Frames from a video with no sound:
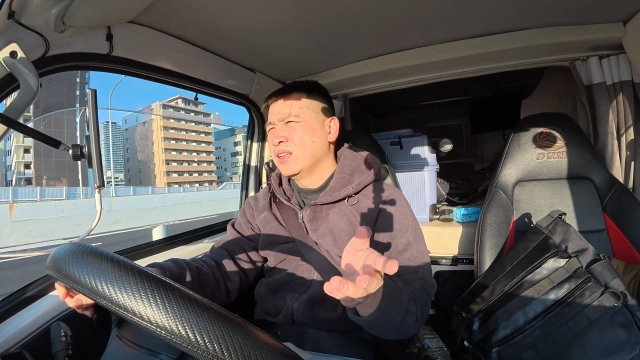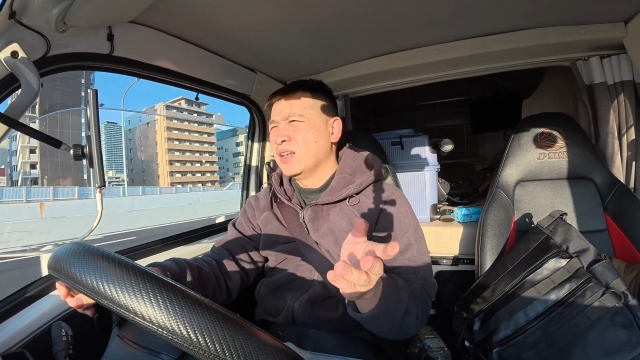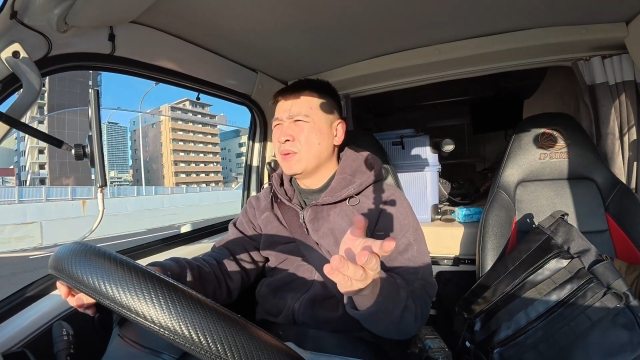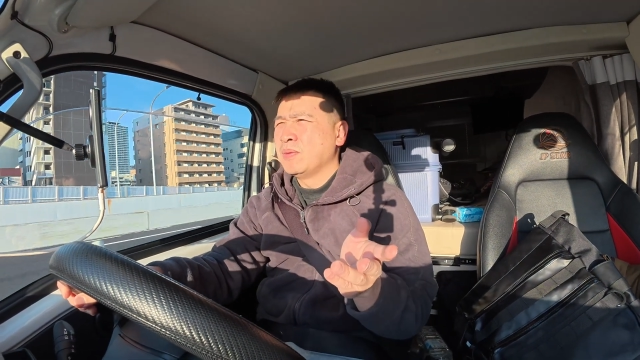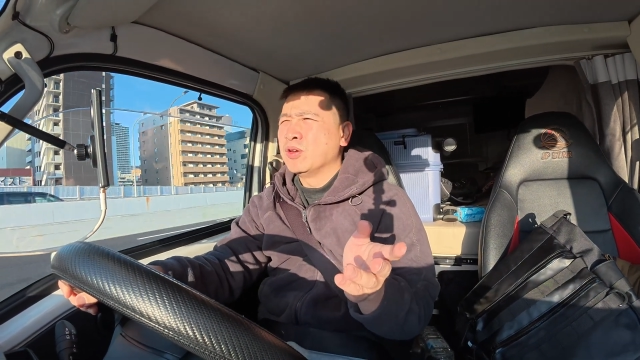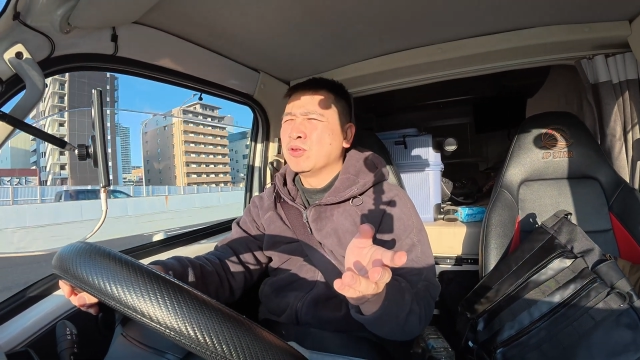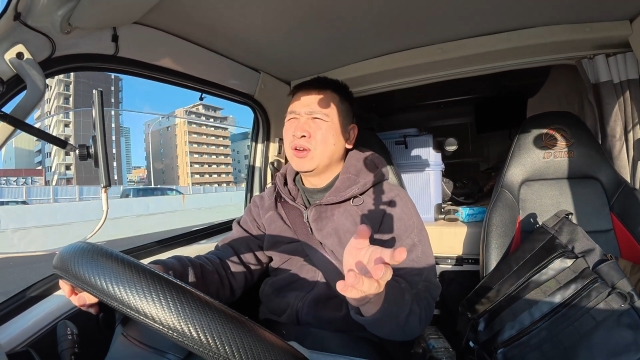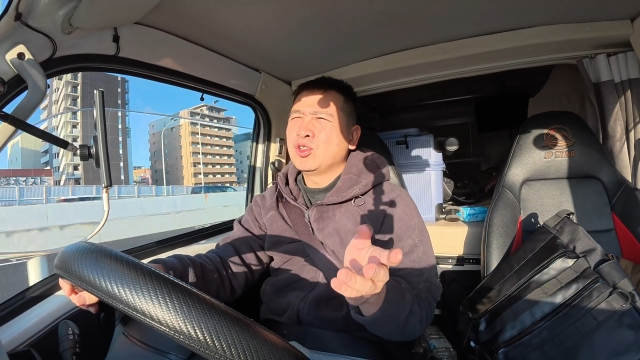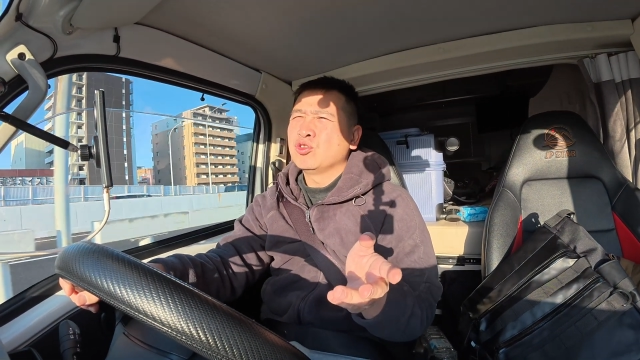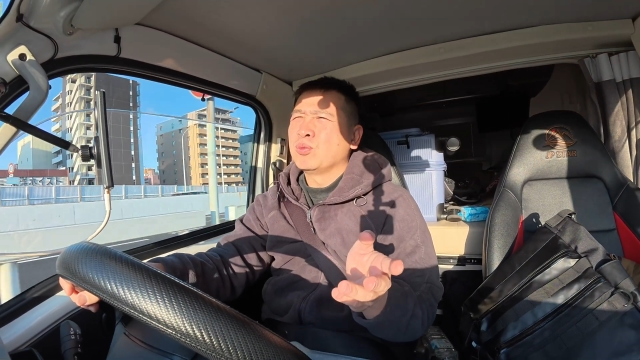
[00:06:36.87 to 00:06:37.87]
they may be
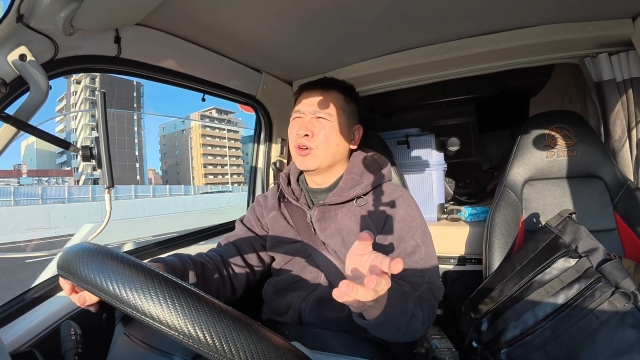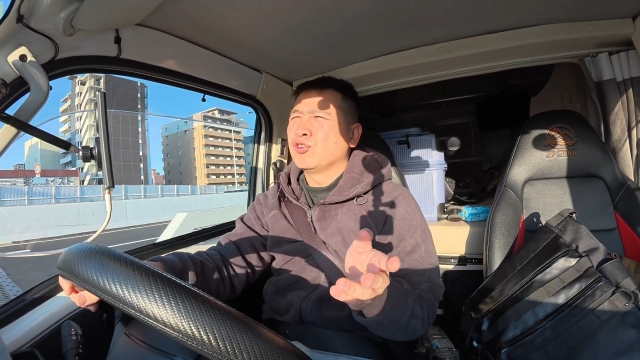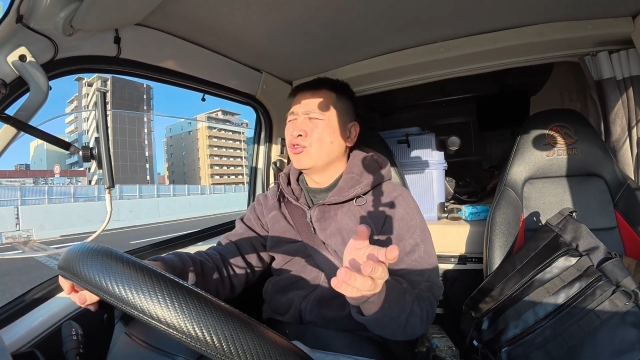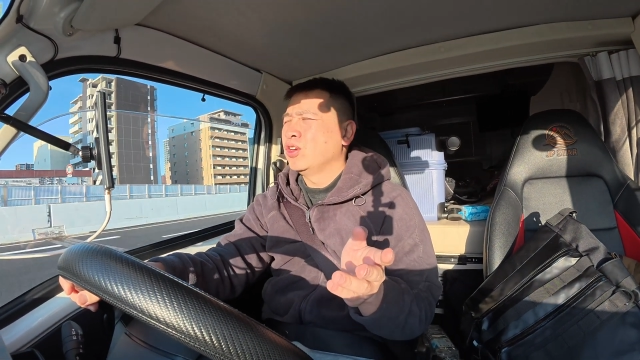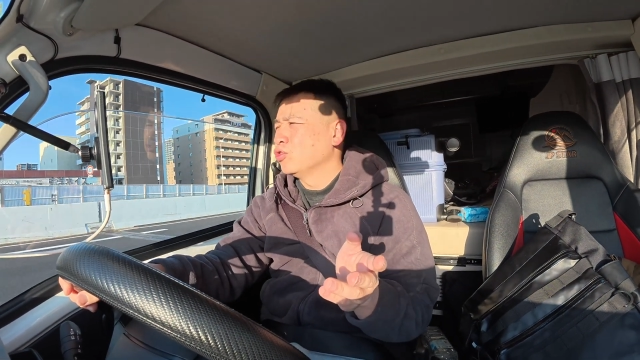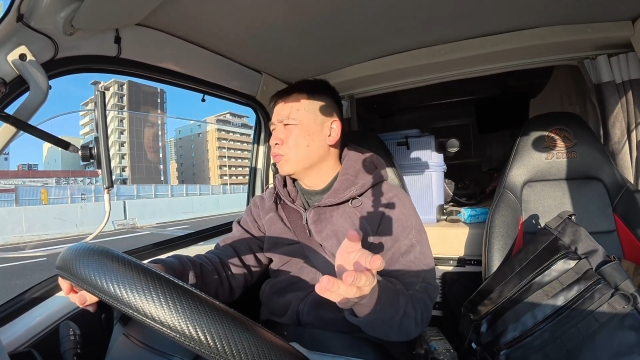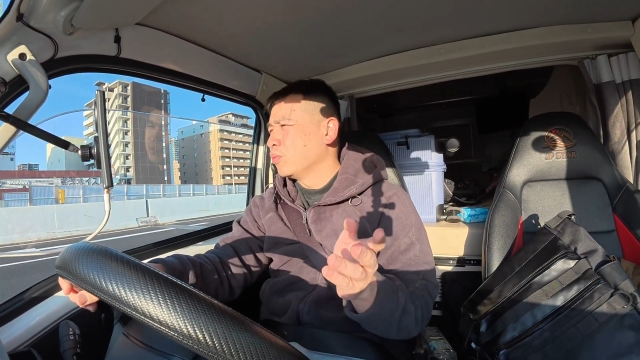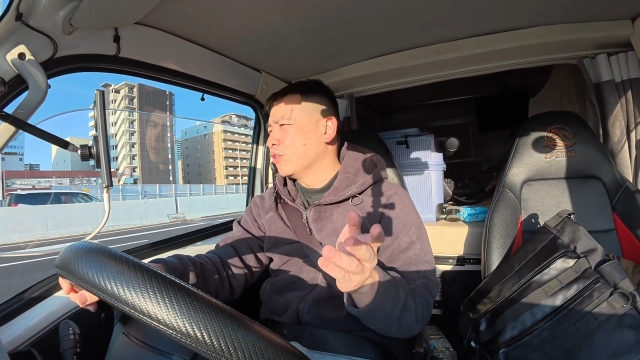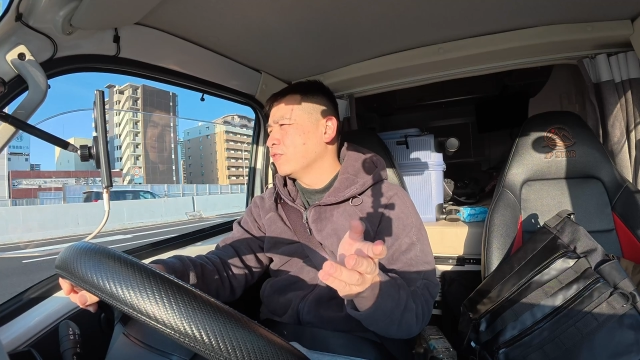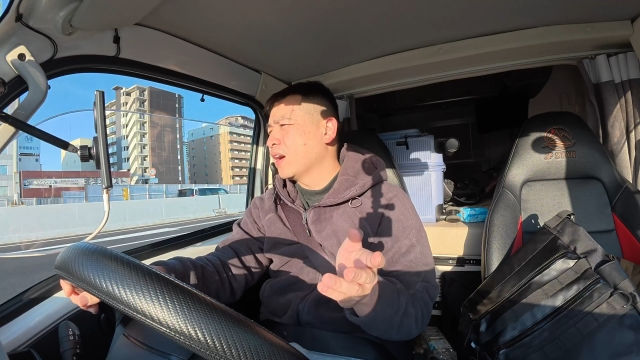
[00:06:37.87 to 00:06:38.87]
only 2.3,
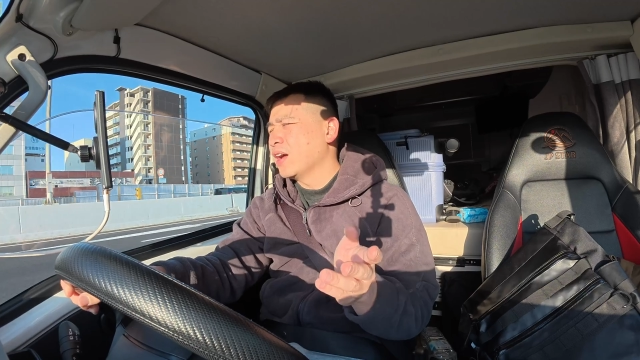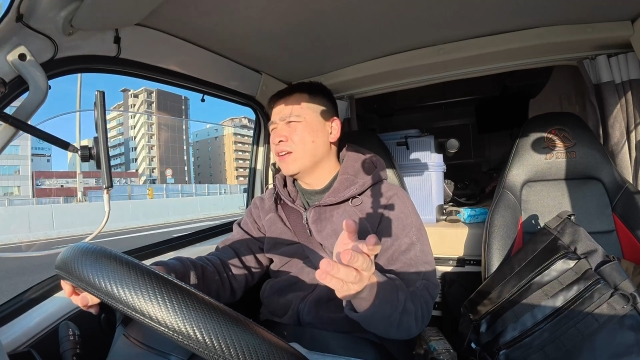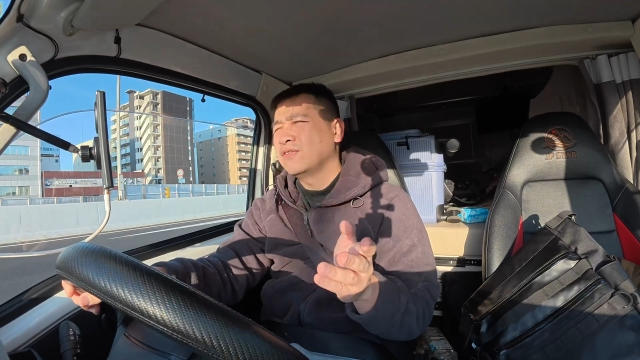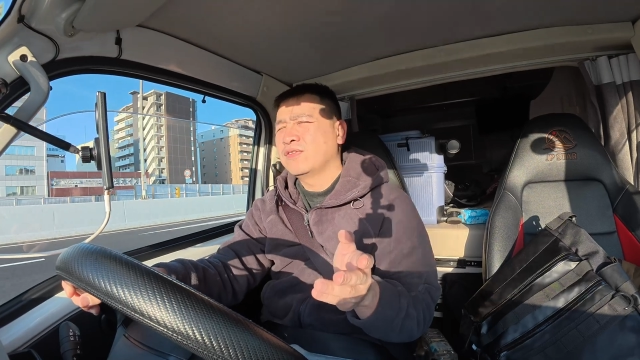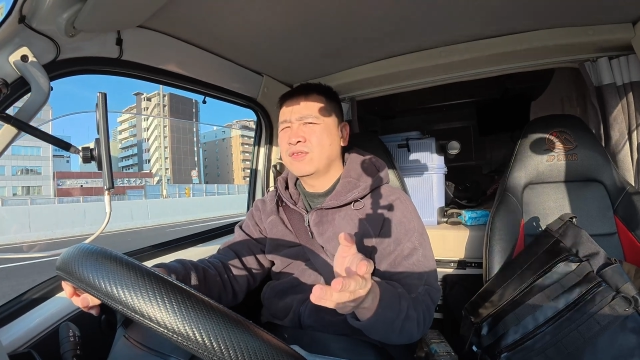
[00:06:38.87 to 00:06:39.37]
2.5.